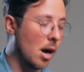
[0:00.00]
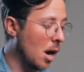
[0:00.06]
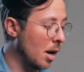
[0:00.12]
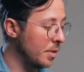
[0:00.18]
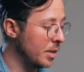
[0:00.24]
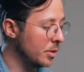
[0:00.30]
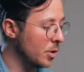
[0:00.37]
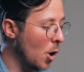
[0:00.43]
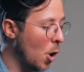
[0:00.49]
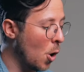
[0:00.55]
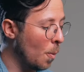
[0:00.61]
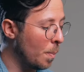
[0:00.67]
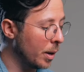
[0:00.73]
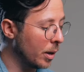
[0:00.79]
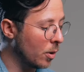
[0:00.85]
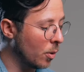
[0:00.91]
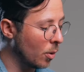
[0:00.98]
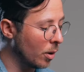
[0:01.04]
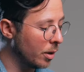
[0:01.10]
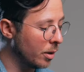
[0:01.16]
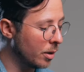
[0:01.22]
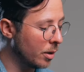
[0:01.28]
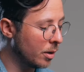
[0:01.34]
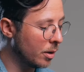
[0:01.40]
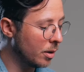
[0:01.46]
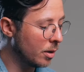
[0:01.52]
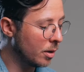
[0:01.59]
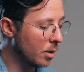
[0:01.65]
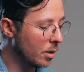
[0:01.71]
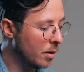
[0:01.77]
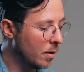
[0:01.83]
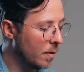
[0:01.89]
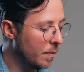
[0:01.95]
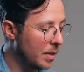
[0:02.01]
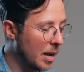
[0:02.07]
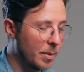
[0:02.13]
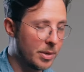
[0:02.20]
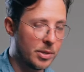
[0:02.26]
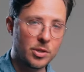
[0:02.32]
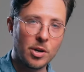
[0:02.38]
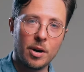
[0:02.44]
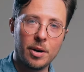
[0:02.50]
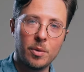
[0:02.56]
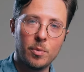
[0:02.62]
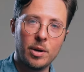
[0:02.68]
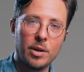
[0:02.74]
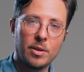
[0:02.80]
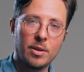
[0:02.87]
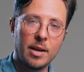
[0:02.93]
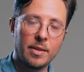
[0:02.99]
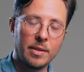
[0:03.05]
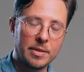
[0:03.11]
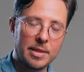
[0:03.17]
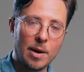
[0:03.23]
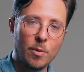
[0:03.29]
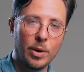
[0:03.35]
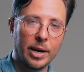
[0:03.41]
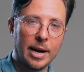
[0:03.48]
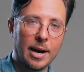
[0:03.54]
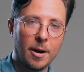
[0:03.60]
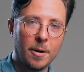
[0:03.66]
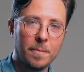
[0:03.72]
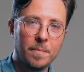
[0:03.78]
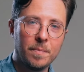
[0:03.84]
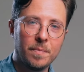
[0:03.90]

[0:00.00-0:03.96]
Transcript: on this open chord that we started with and let that ring out.